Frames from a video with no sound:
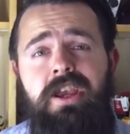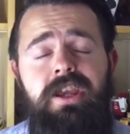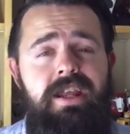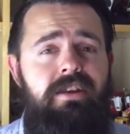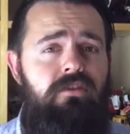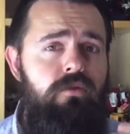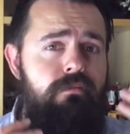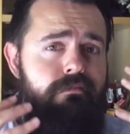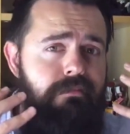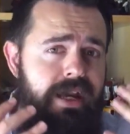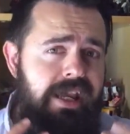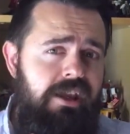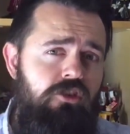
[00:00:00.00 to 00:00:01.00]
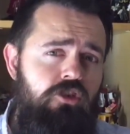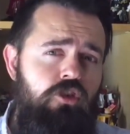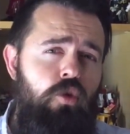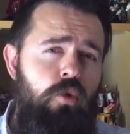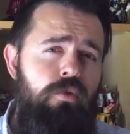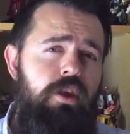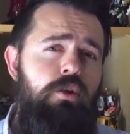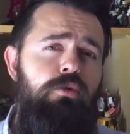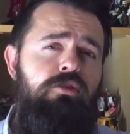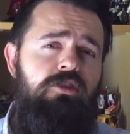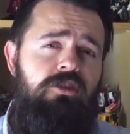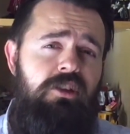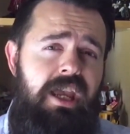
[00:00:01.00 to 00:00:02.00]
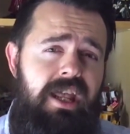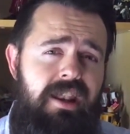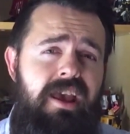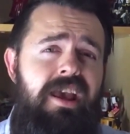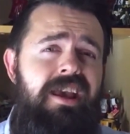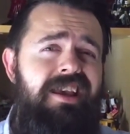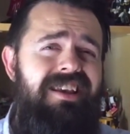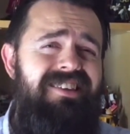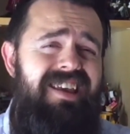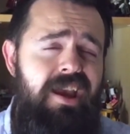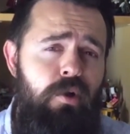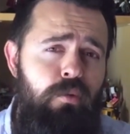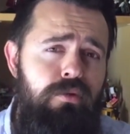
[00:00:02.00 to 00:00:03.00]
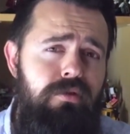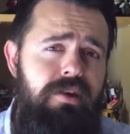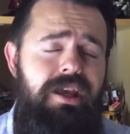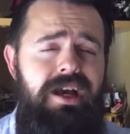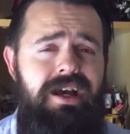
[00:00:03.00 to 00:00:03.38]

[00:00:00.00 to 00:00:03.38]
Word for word: You need to make sure that your skin is healthy